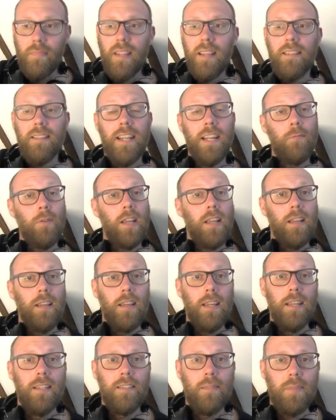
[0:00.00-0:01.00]
So anyway,
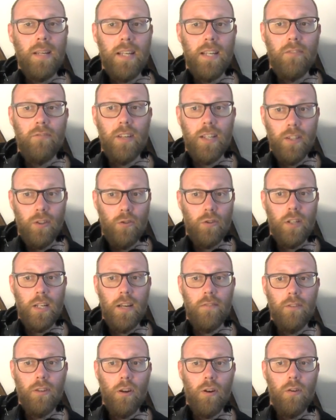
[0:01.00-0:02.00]
here's a backing track. You're going to
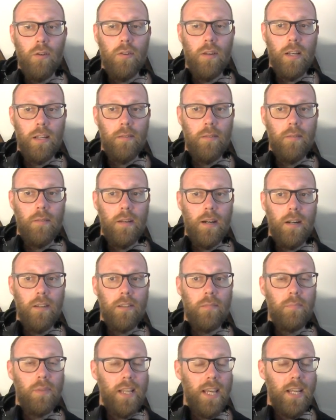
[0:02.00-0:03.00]
have a go at either
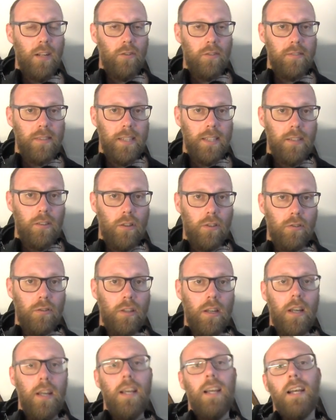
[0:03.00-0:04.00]
playing or singing along,
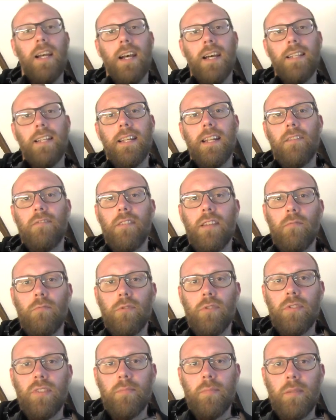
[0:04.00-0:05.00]
and then after that we'll
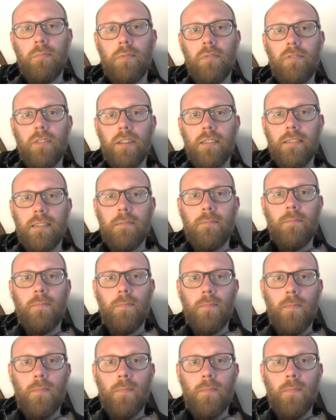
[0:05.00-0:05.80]
do some improvising.